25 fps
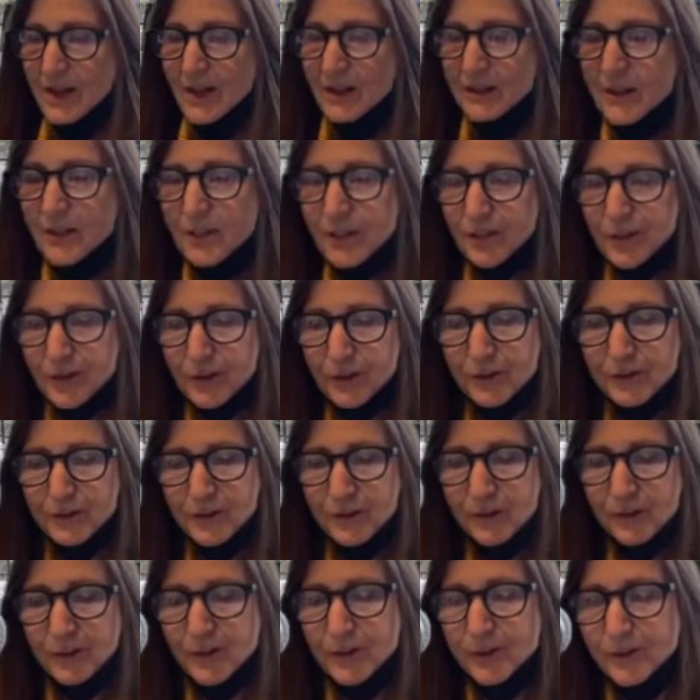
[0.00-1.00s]
The third
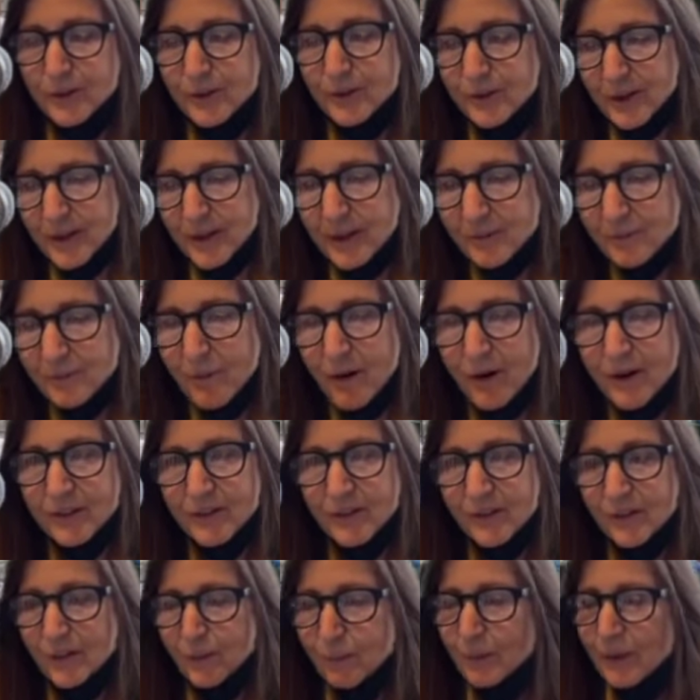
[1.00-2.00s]
clue in Mark's
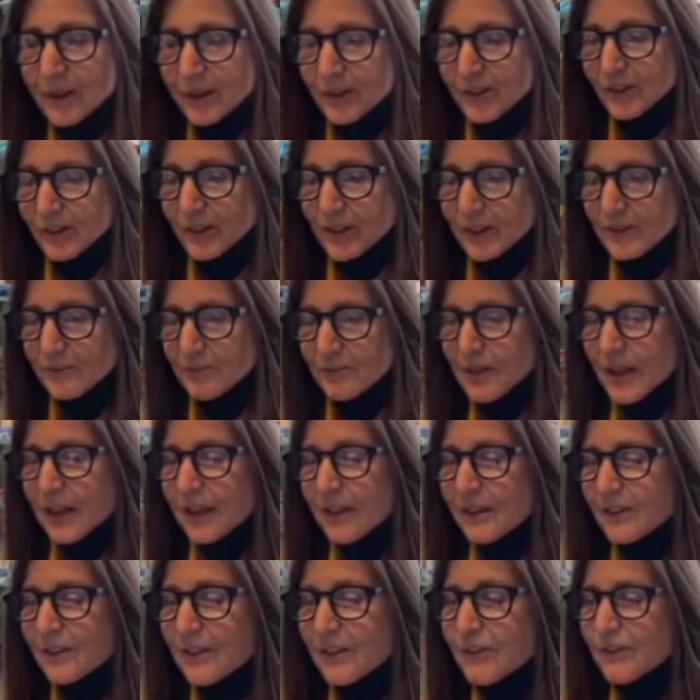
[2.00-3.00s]
depiction
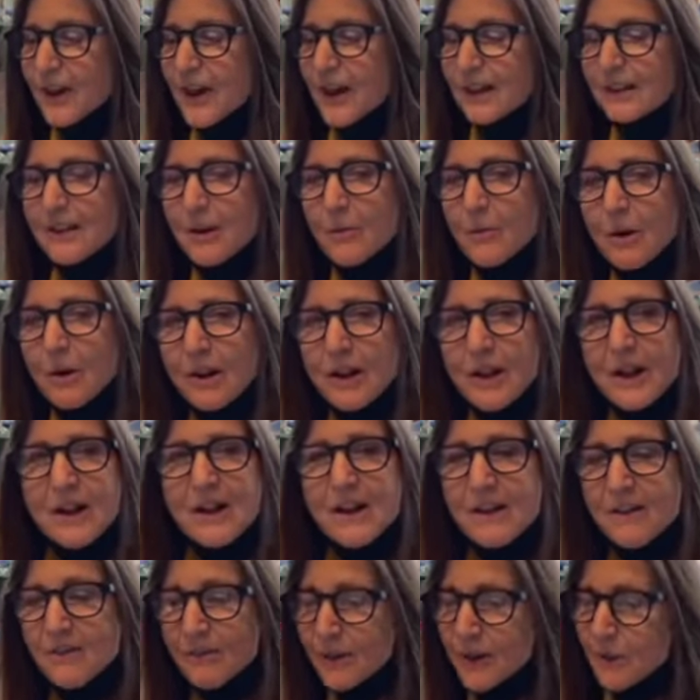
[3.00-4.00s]
is the fact that while
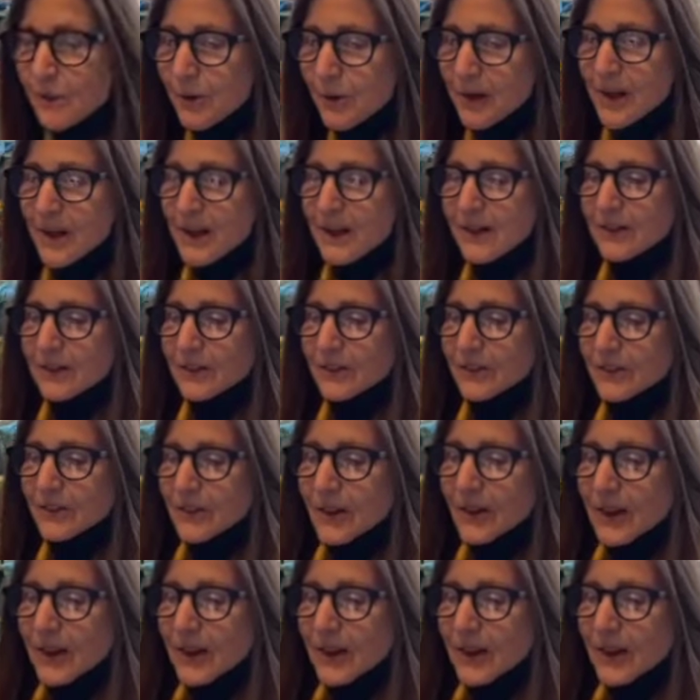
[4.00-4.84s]
everyone else